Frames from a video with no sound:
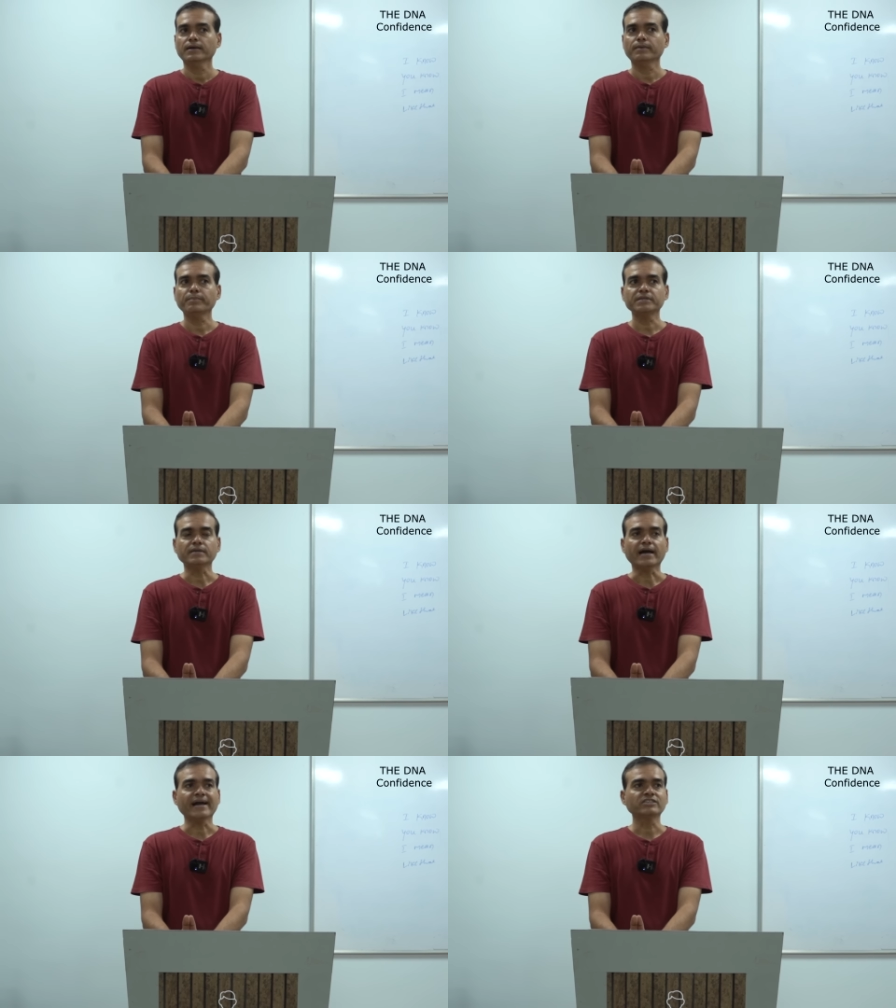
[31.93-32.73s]
Uh,
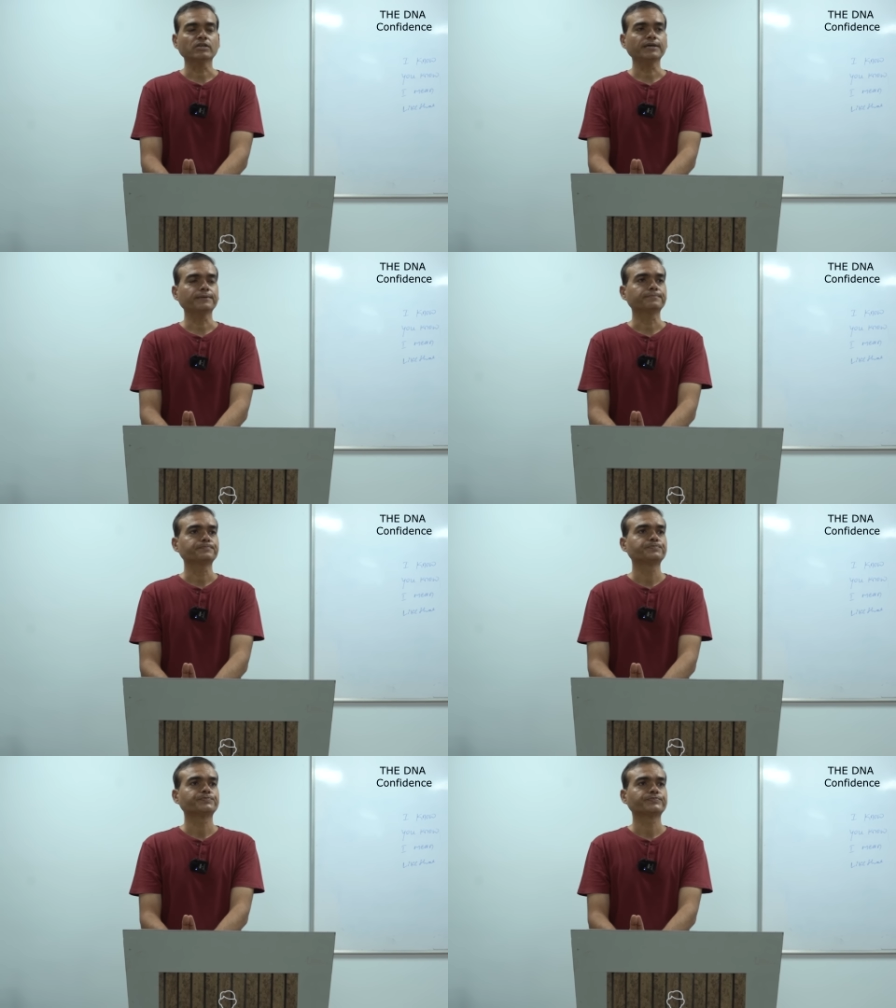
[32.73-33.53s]
but actually,
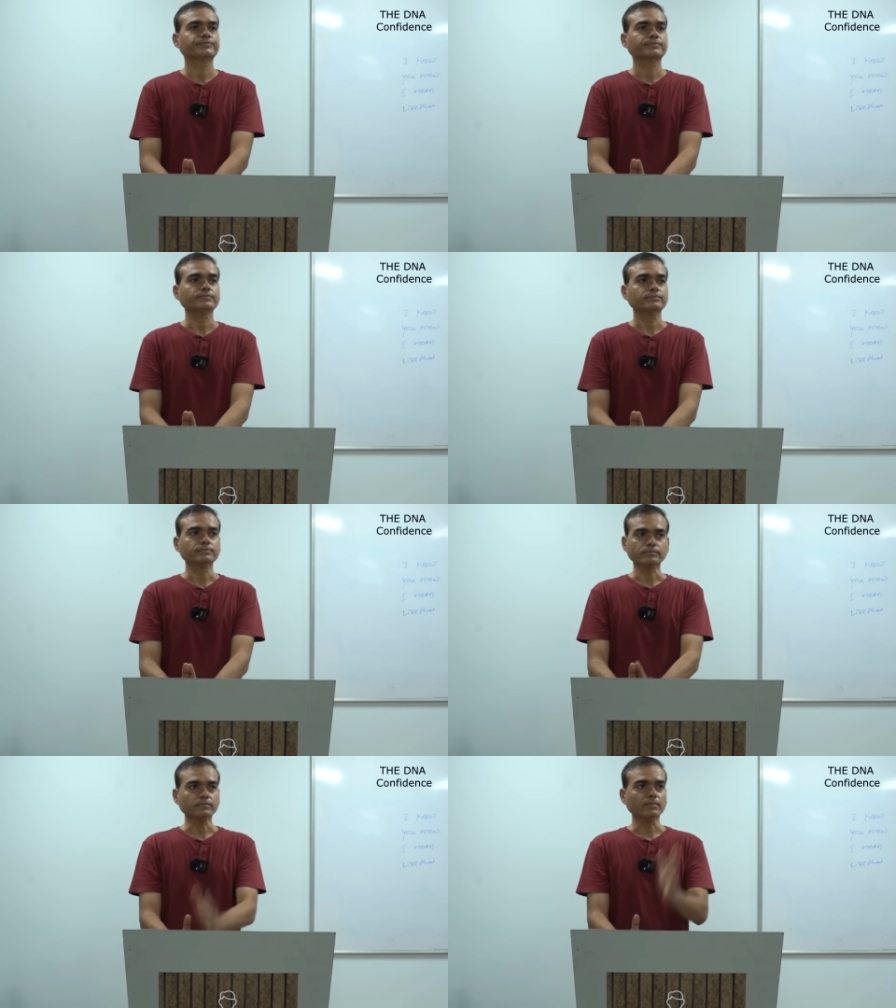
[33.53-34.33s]

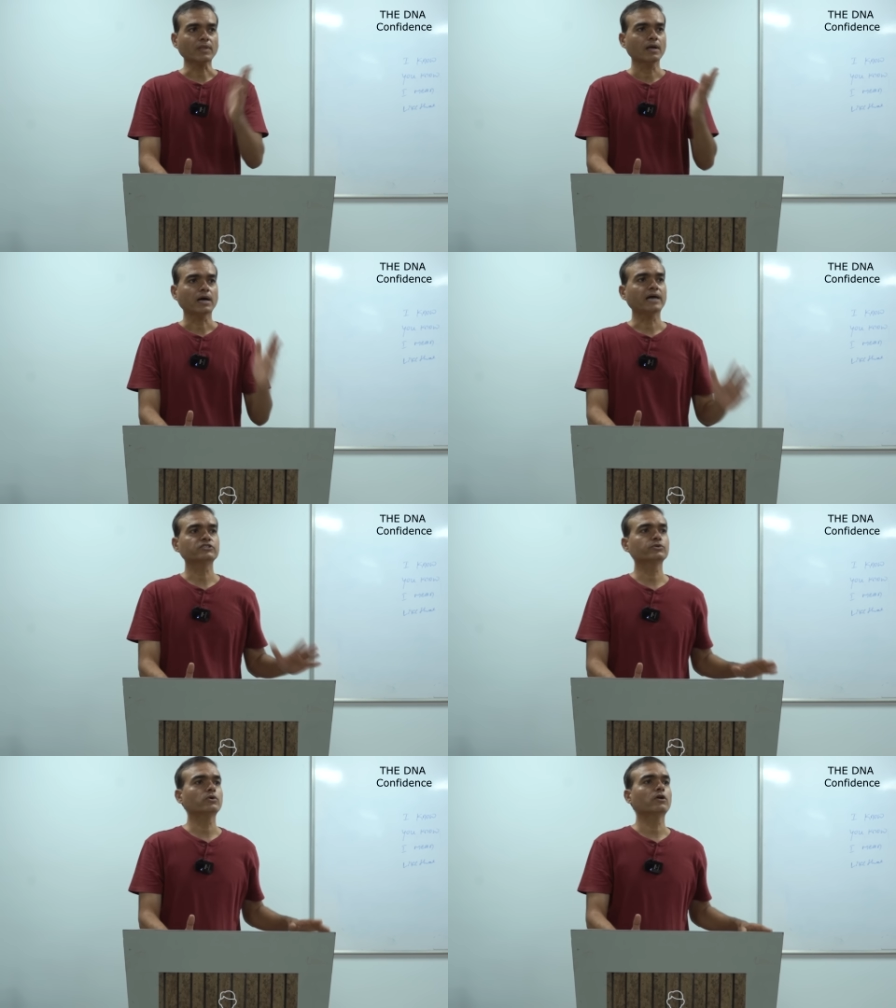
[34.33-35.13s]
as
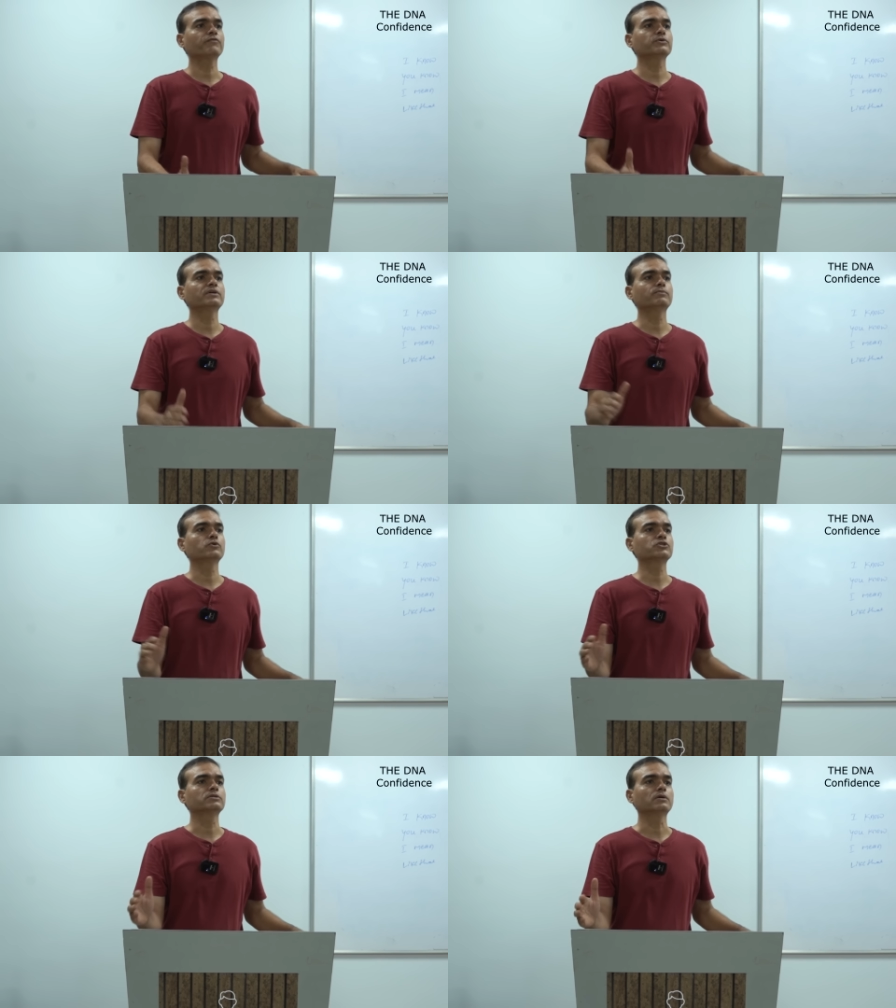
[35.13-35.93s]
you know, all of you, the
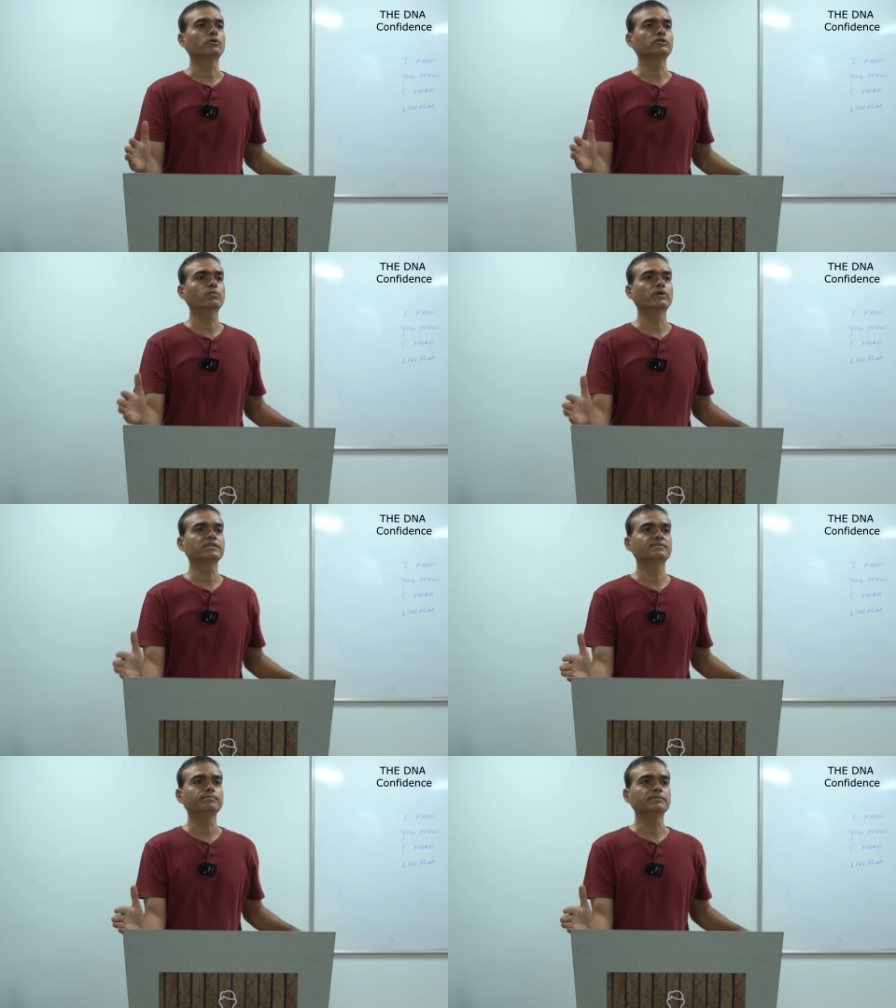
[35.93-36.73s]
most or the
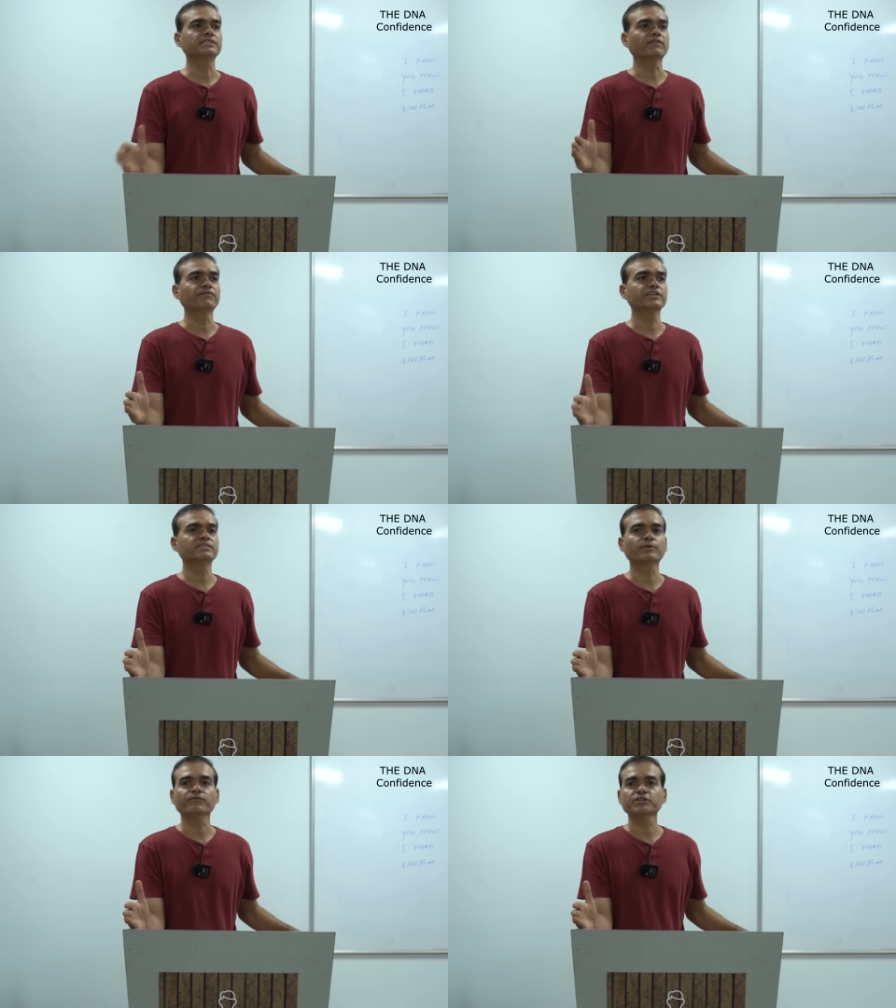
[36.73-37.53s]
world's
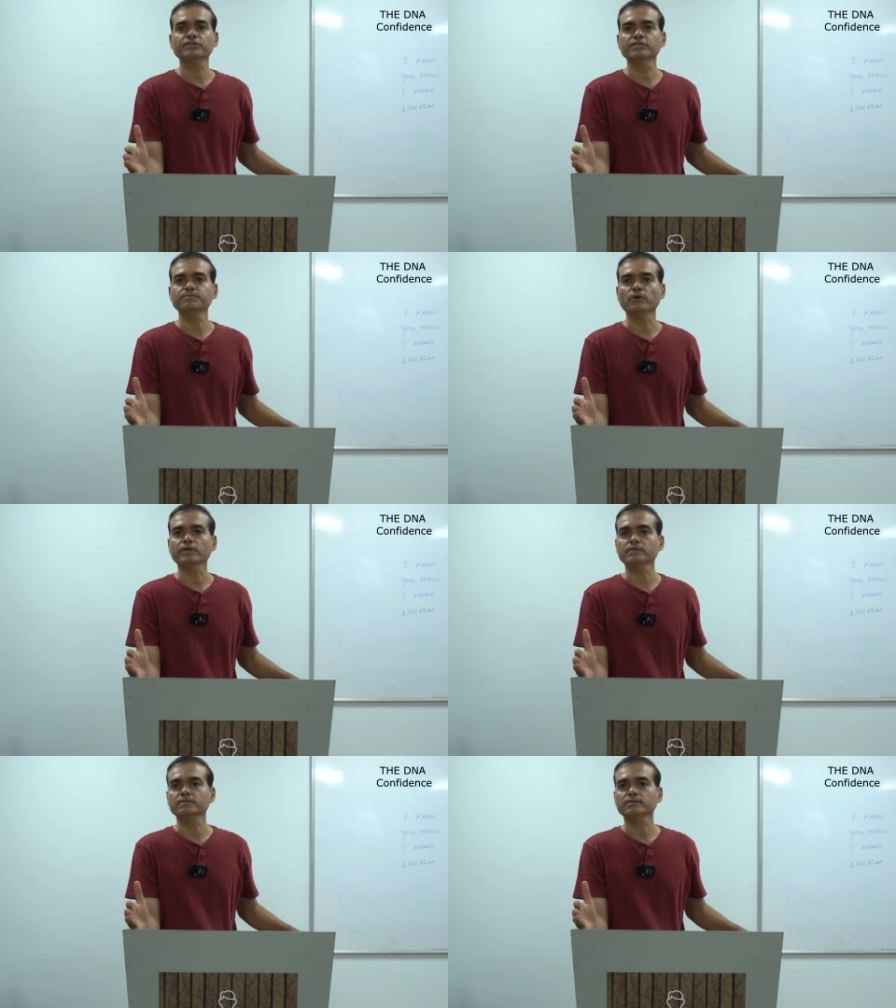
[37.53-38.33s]
toughest profession is
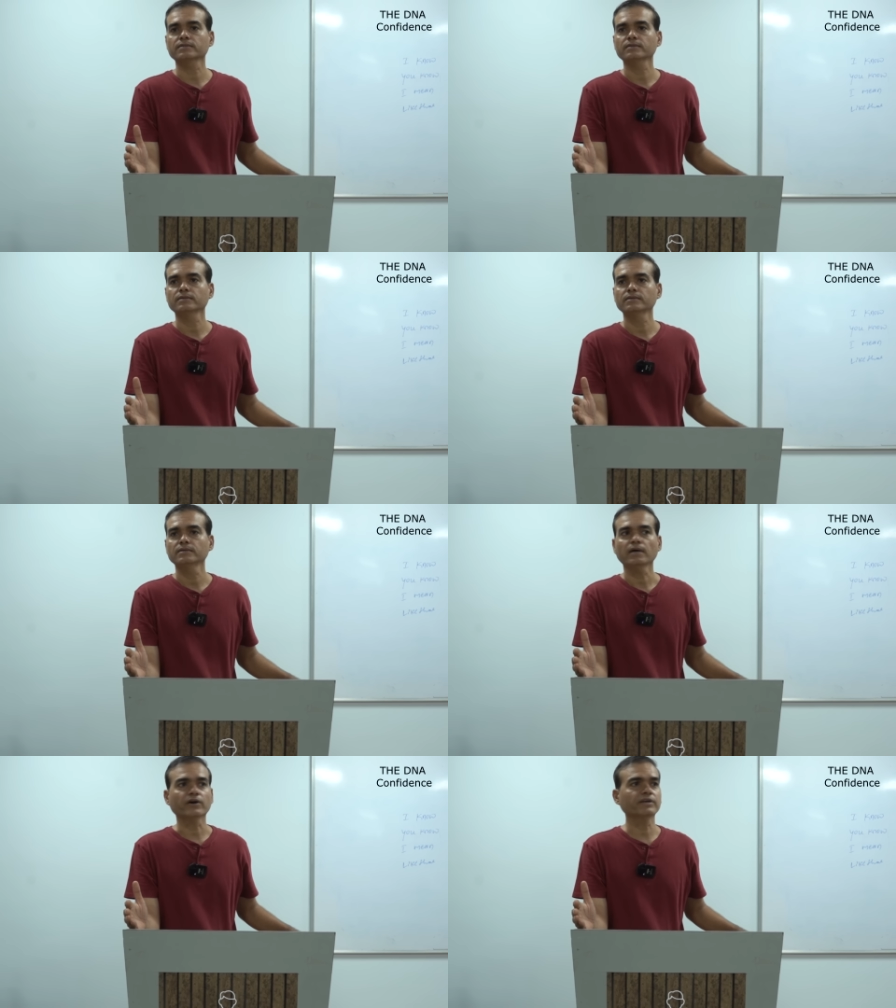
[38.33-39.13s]
politics.
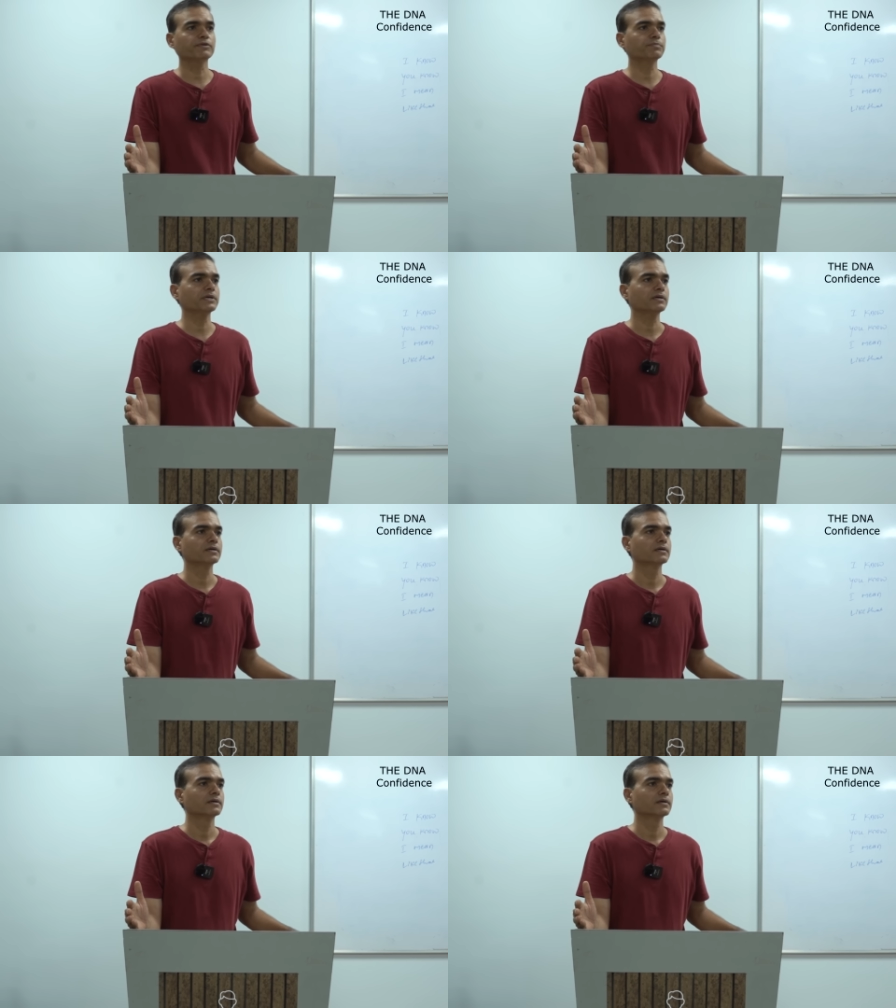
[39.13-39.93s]
Agree with me?
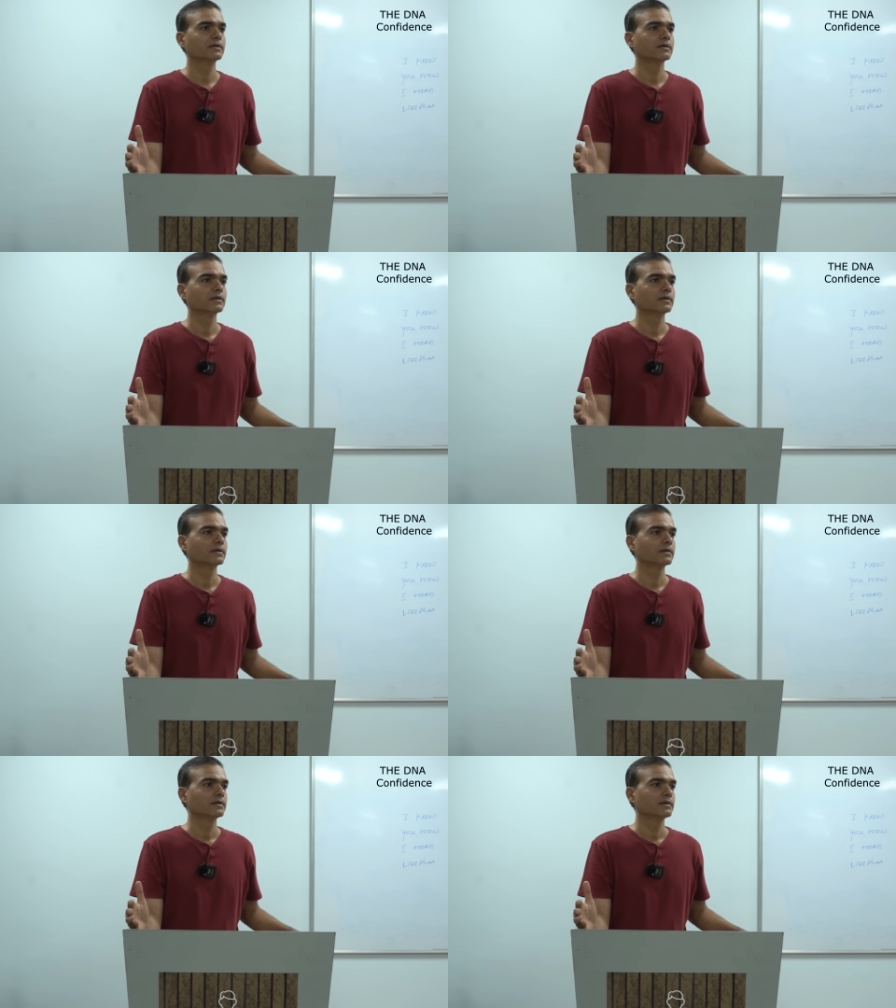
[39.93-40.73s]
yes.